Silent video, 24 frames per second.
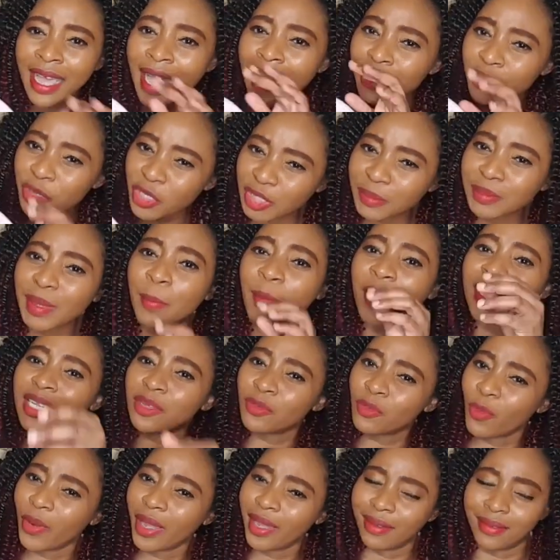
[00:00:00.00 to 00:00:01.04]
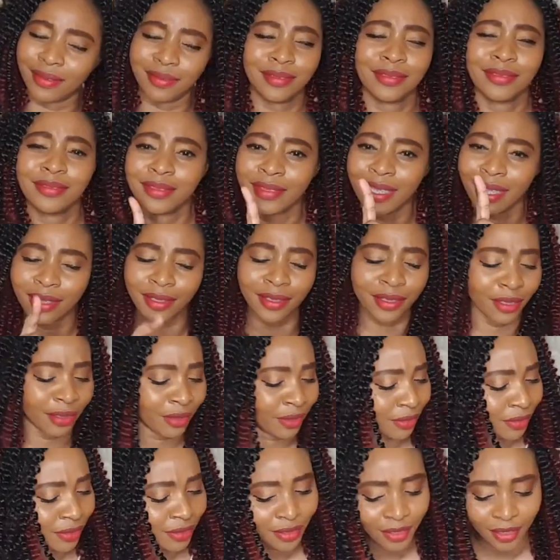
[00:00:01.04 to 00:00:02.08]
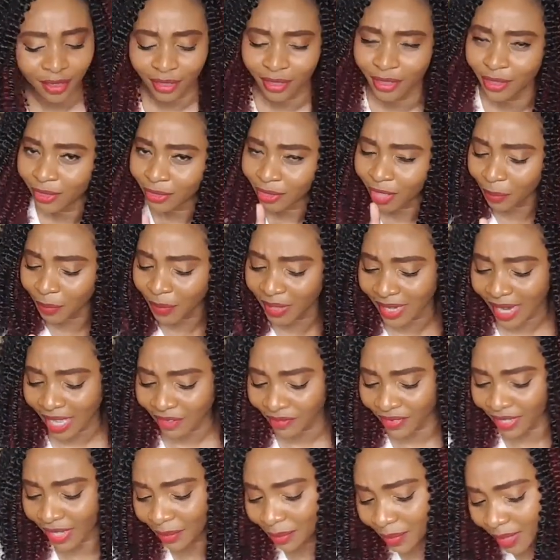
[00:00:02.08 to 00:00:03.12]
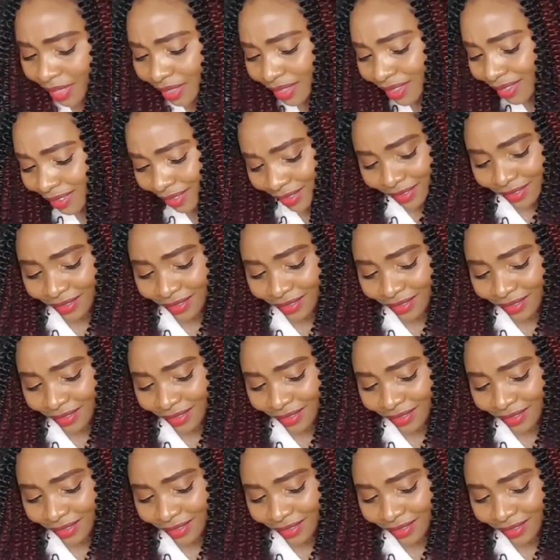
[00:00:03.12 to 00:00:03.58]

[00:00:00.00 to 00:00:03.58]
I use my money well. Thank you. Don't be laughing at me.